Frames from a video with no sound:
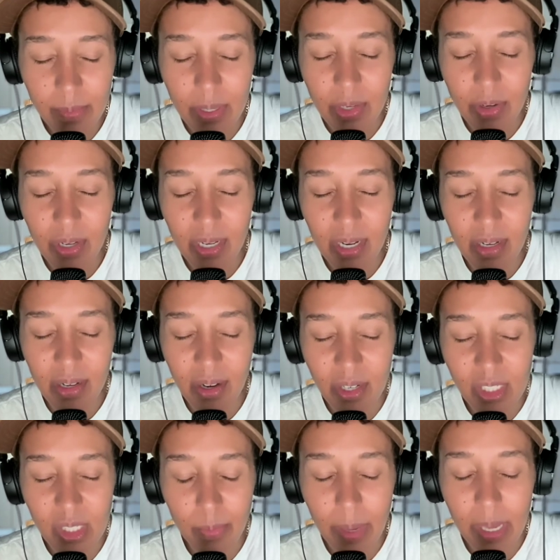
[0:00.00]
but you're in that
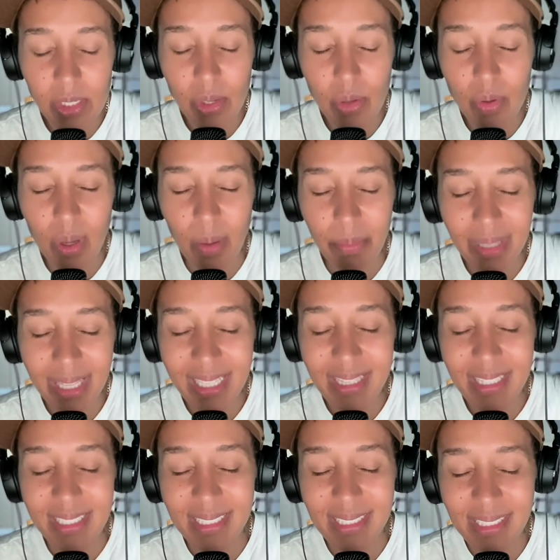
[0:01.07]
dark space so you can plant
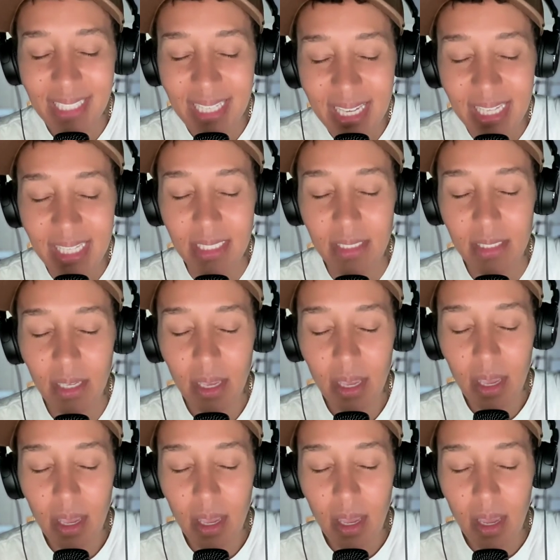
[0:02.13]
the seeds
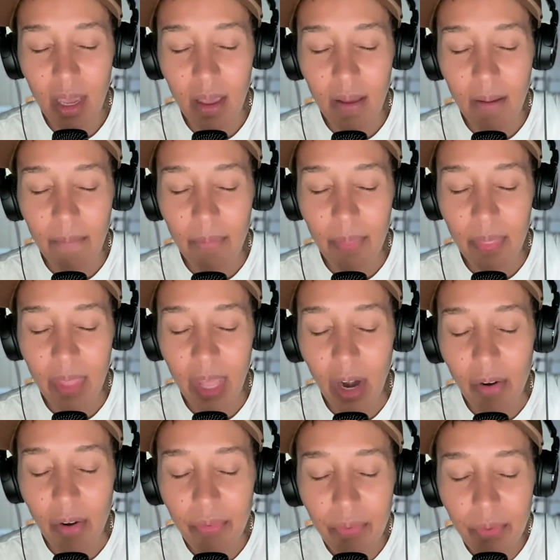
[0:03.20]
that
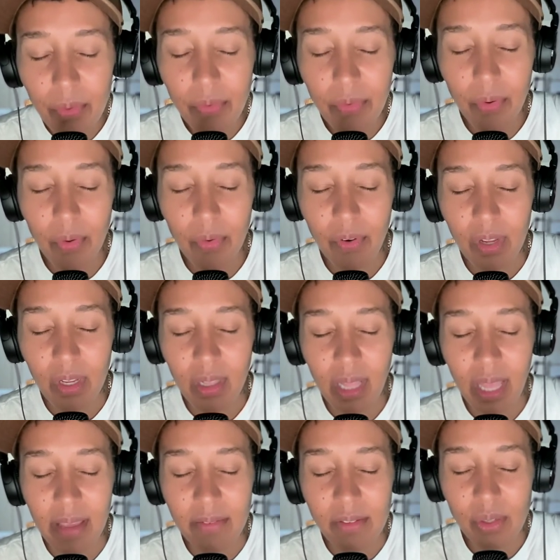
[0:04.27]
are fruitful for your
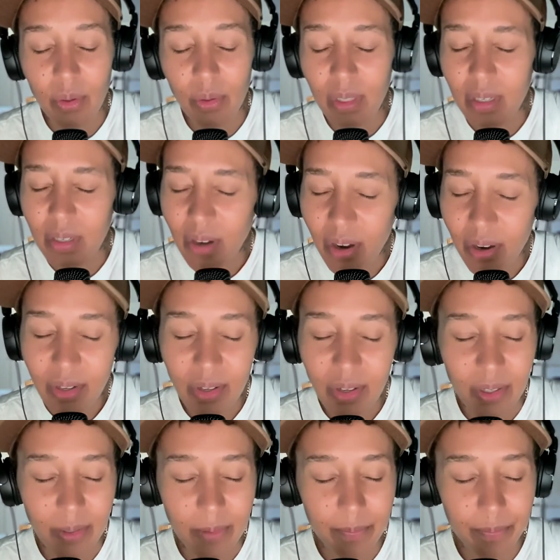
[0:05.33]
life. So the
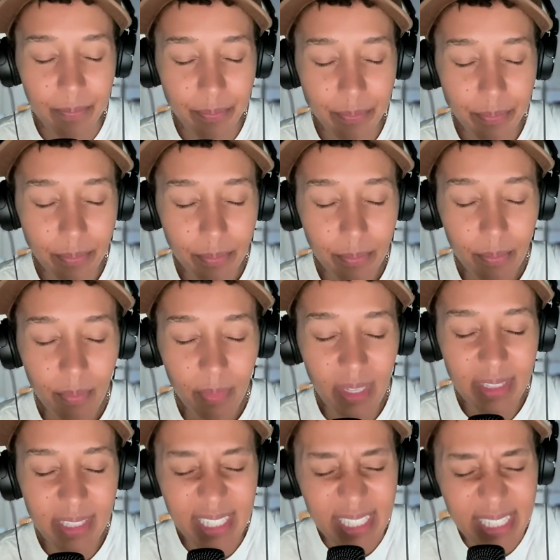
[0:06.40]
darker,
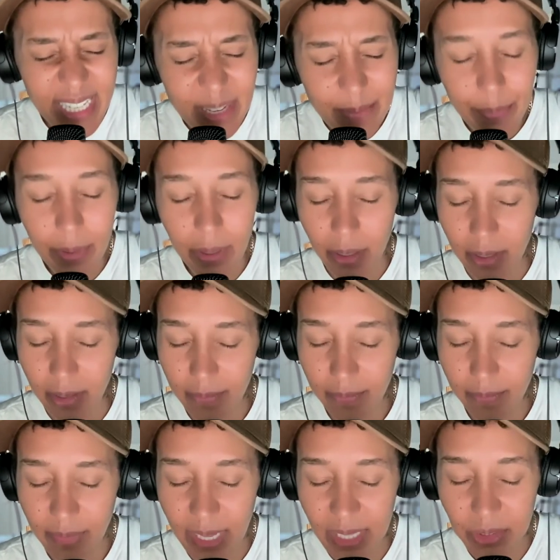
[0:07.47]
the deeper
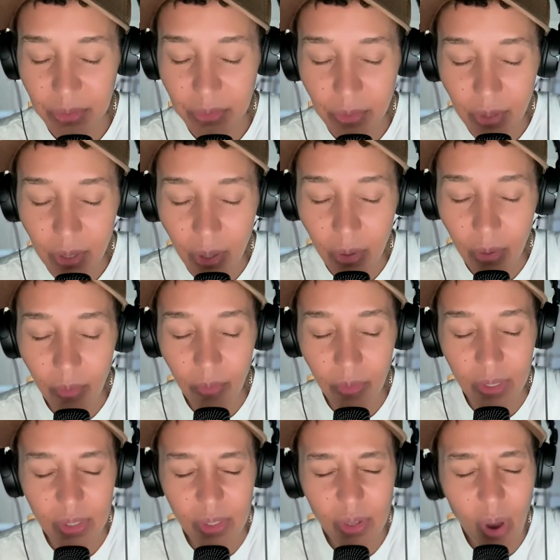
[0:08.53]
that you go,
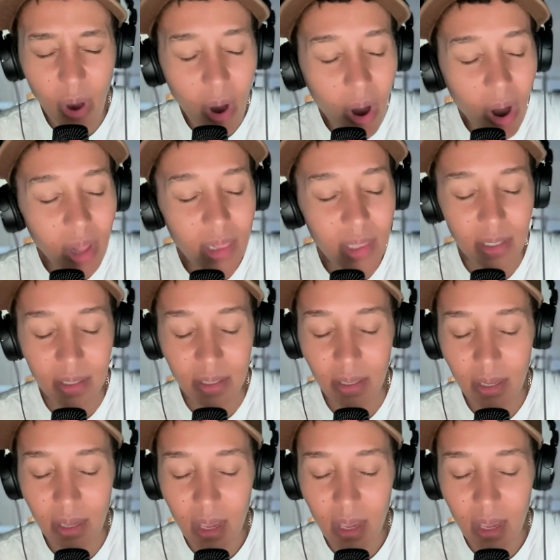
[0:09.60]
the taller,